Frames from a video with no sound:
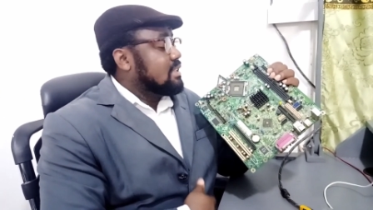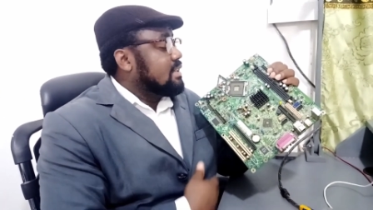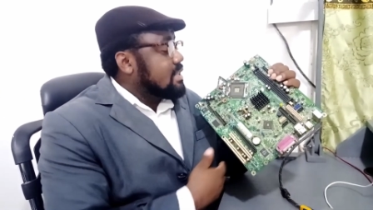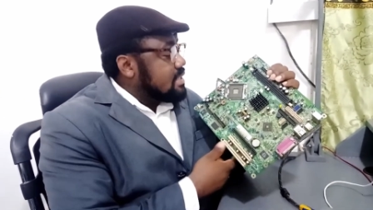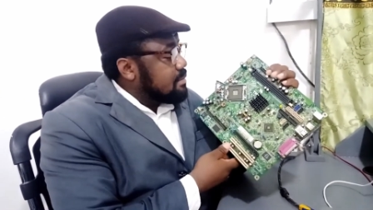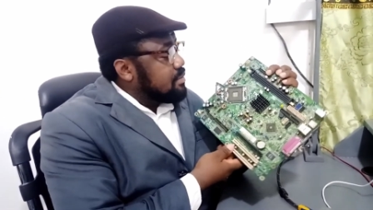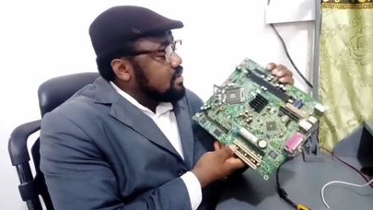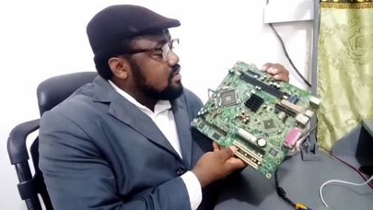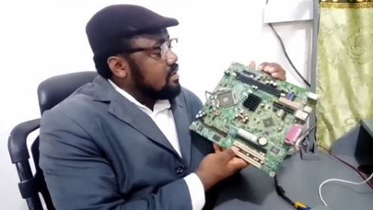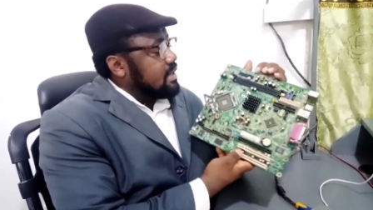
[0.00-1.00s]
The
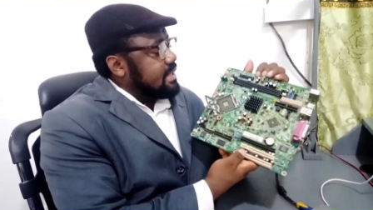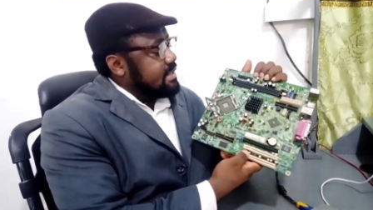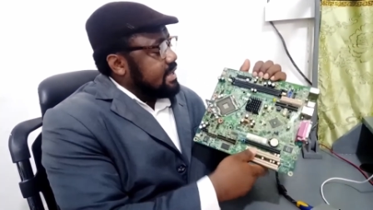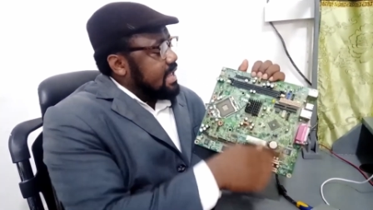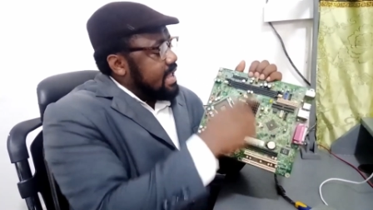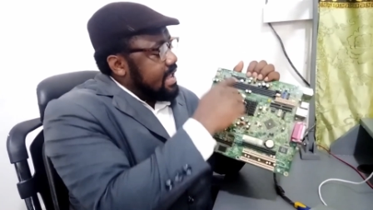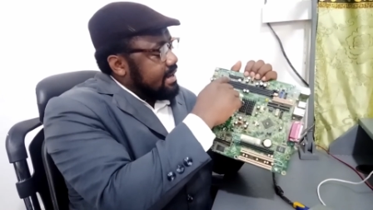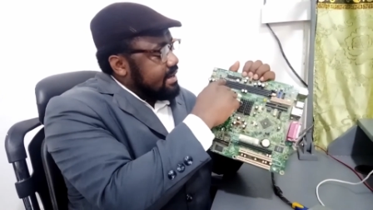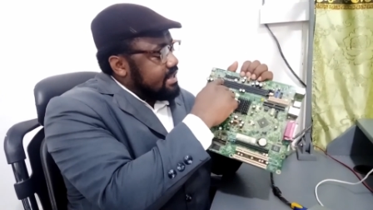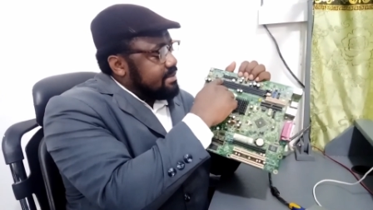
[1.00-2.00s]
CPU socket.
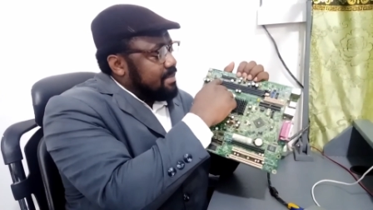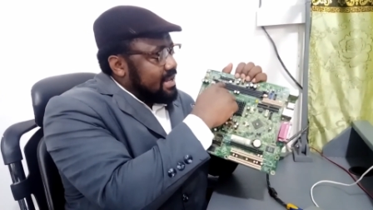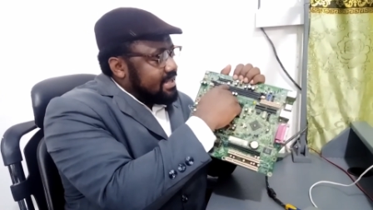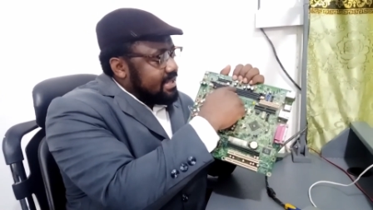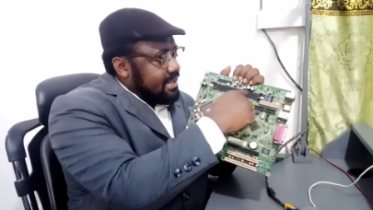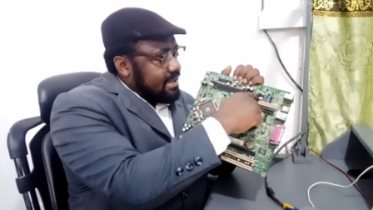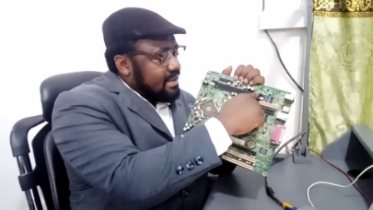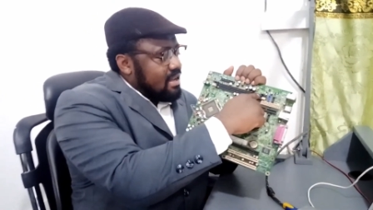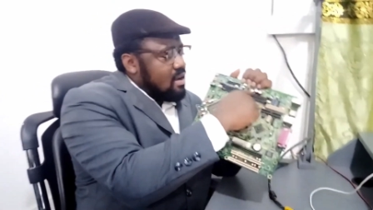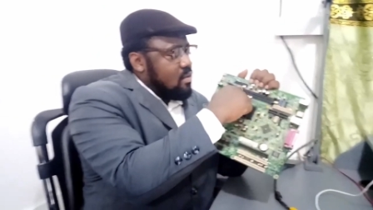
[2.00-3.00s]
And this part here,
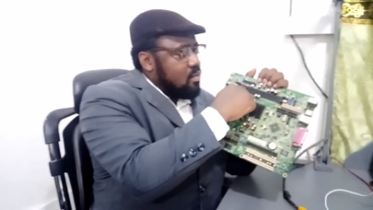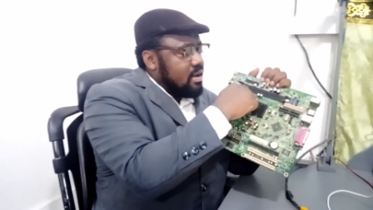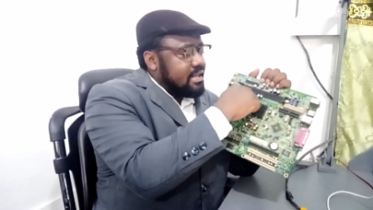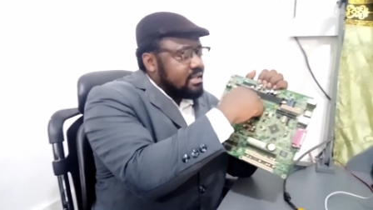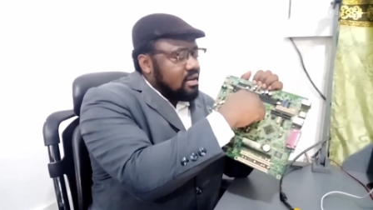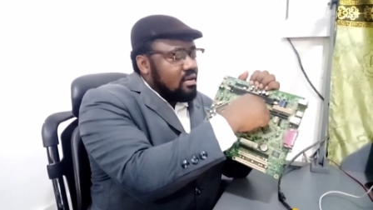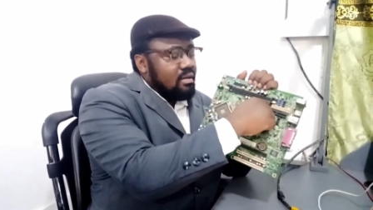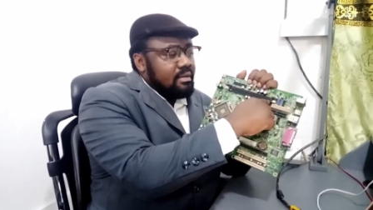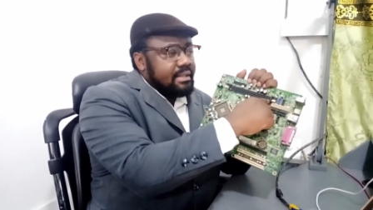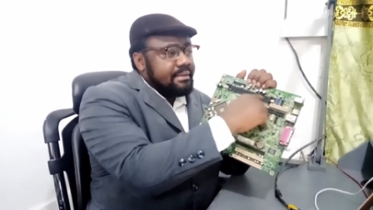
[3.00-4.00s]
what is it
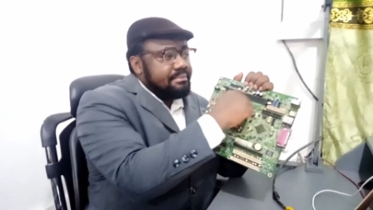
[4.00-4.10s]
called?